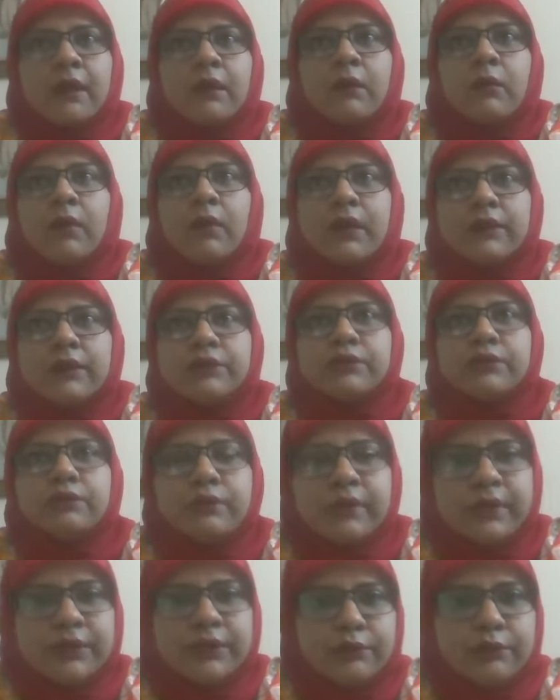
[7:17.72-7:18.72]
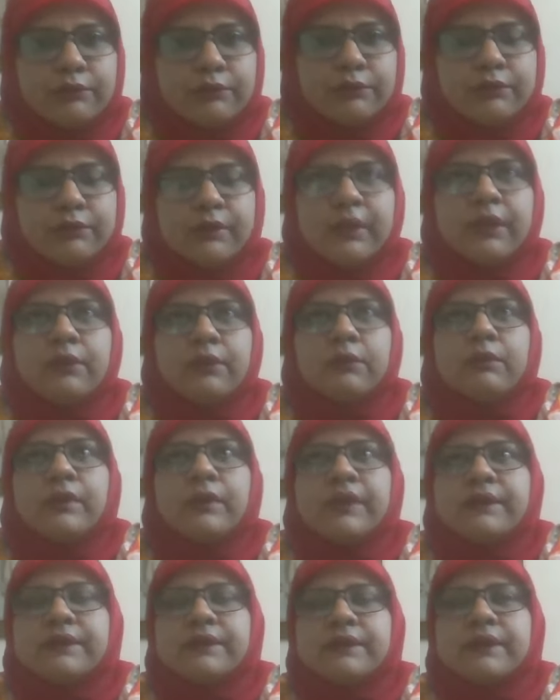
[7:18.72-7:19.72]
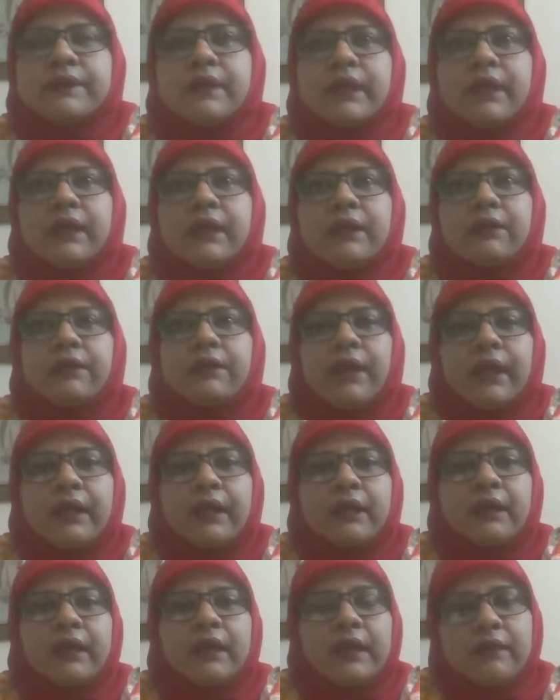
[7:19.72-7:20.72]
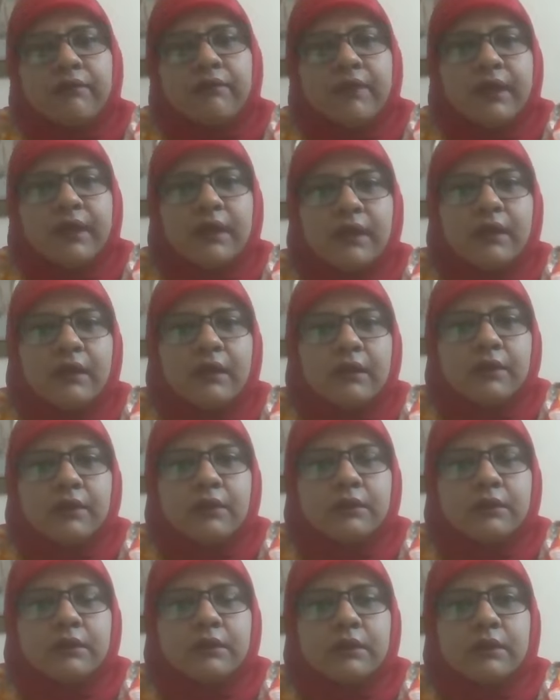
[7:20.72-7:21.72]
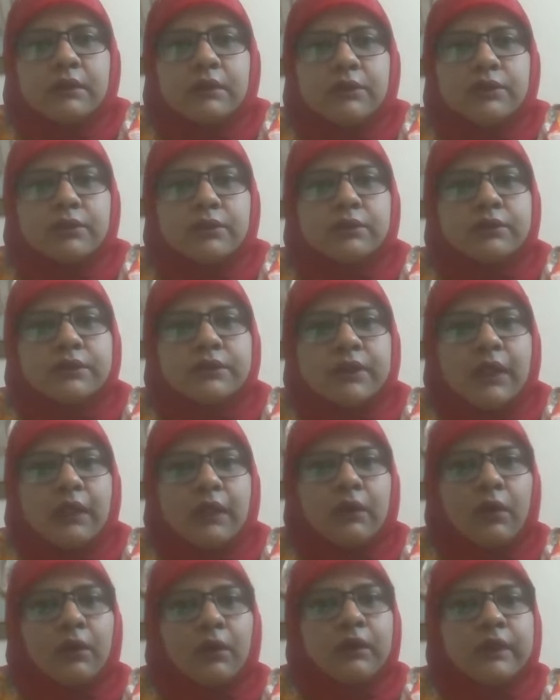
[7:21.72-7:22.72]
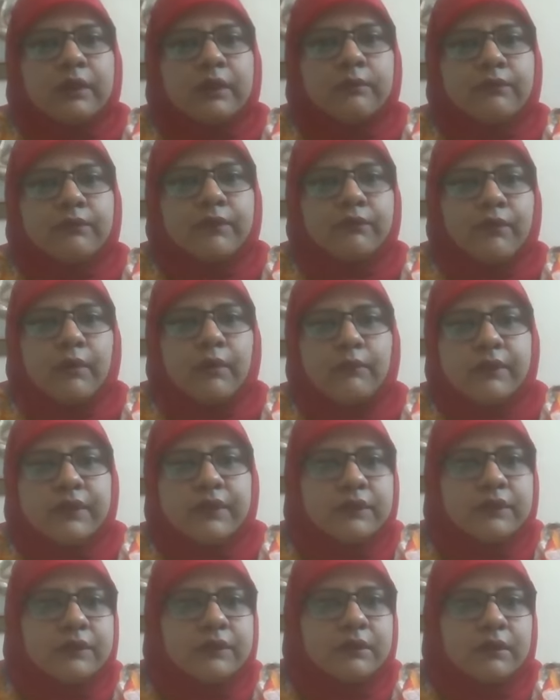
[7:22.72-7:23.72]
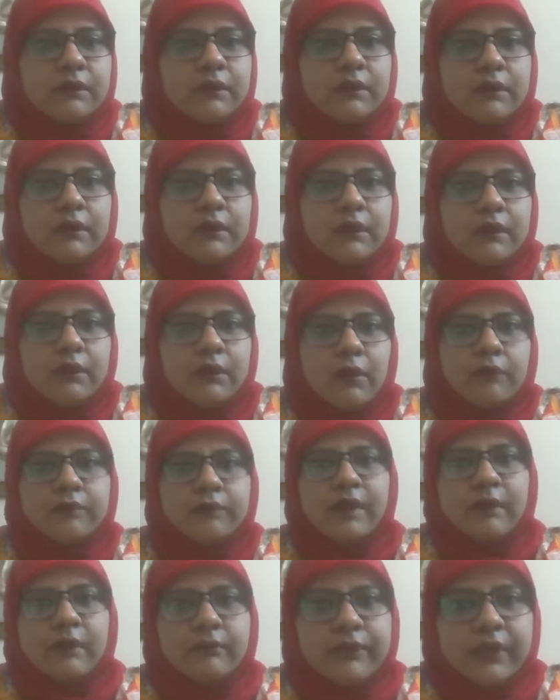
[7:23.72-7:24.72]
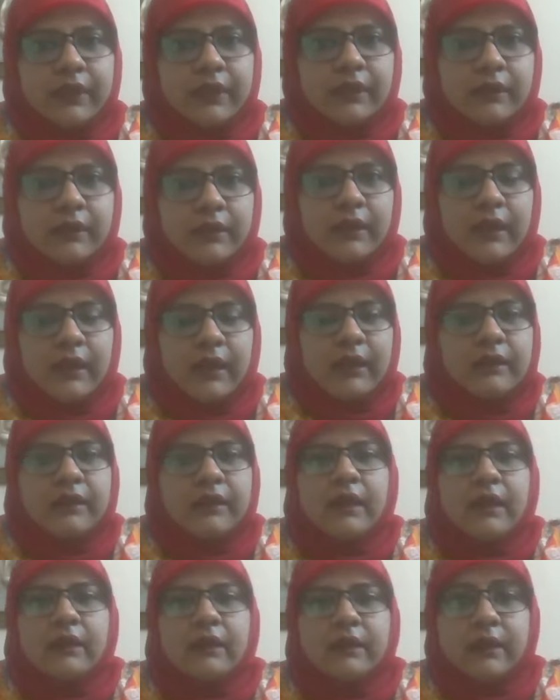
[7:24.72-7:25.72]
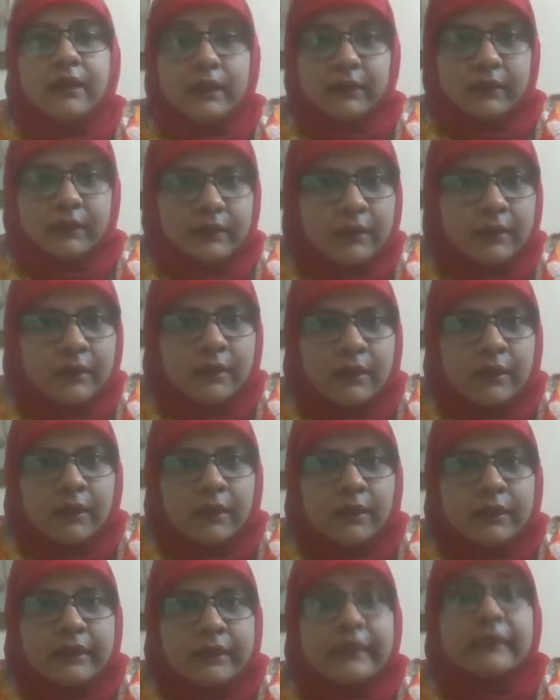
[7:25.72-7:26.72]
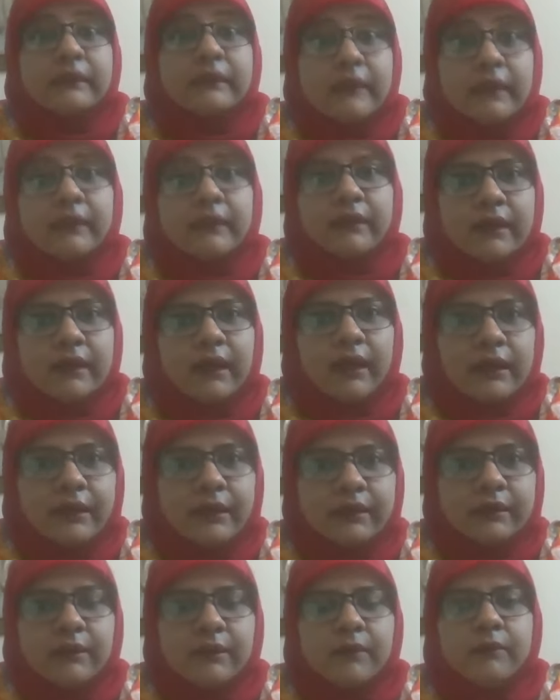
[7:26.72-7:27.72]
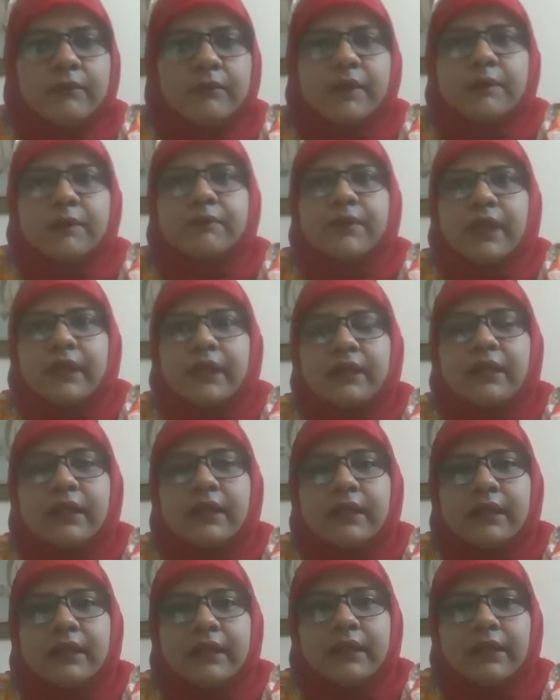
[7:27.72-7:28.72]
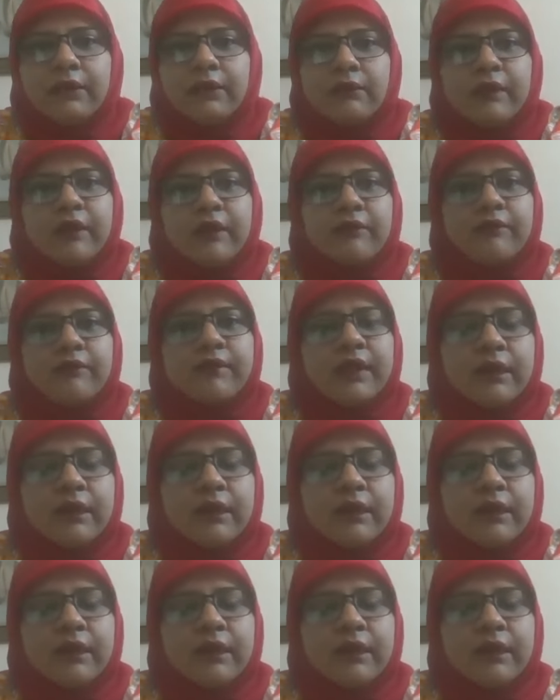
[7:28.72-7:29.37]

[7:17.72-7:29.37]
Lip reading: What the students usually do is they write EVA shows a long term performance of company and they are done. They think they are done, but practically you have